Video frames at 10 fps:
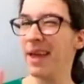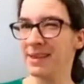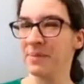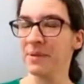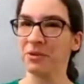and
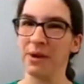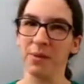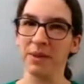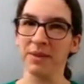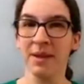something to write
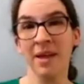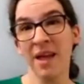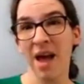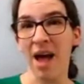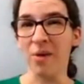with.
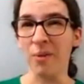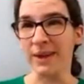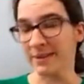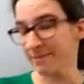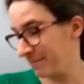I'll
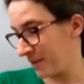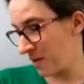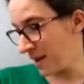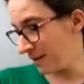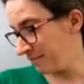wait. Go ahead.